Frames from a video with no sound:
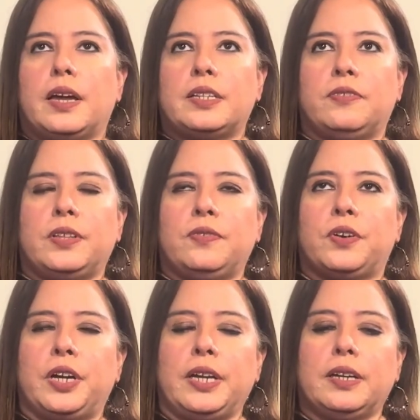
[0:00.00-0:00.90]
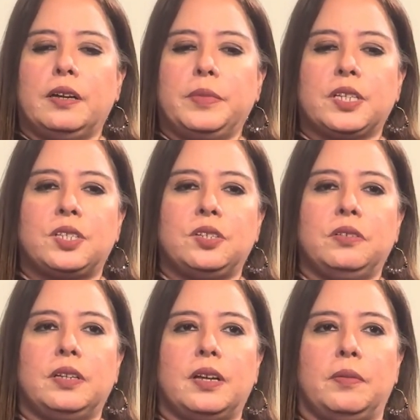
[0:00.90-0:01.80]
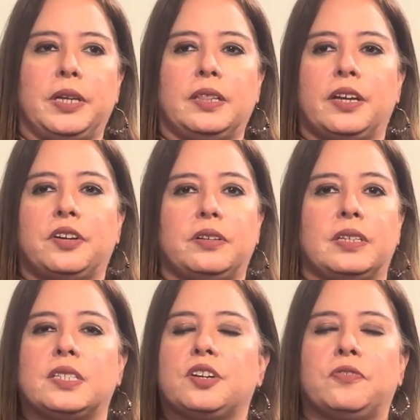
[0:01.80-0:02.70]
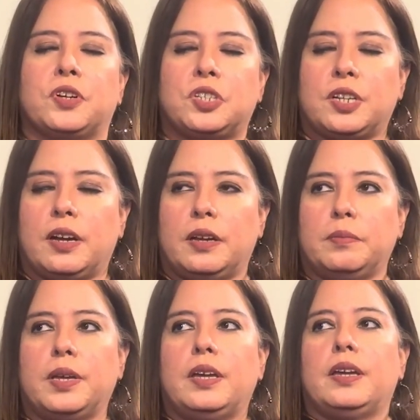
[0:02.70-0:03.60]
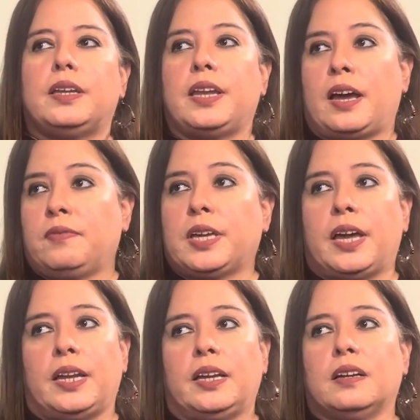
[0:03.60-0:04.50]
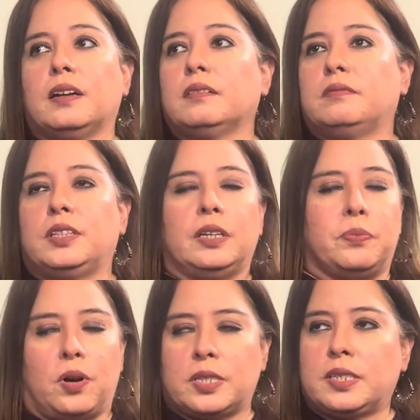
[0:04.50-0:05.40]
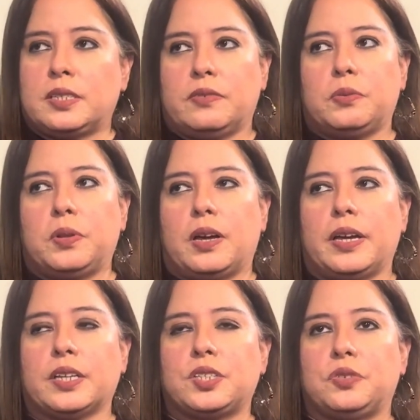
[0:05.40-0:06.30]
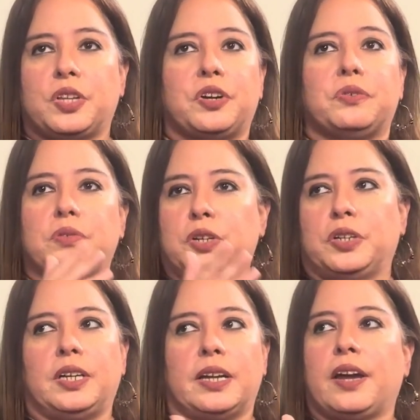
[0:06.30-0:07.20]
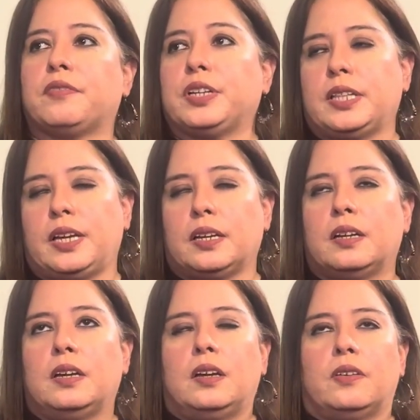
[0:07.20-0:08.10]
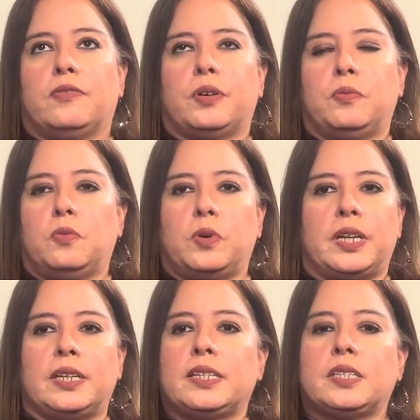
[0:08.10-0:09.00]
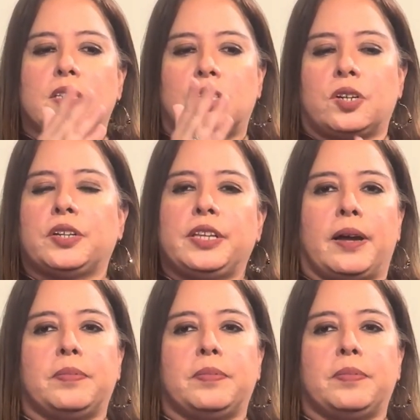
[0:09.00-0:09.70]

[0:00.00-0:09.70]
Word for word: Yeah, definitely. For an incoming student, I mean, there it's their first time navigating the process of applying, so they're learning everything from what it is to start the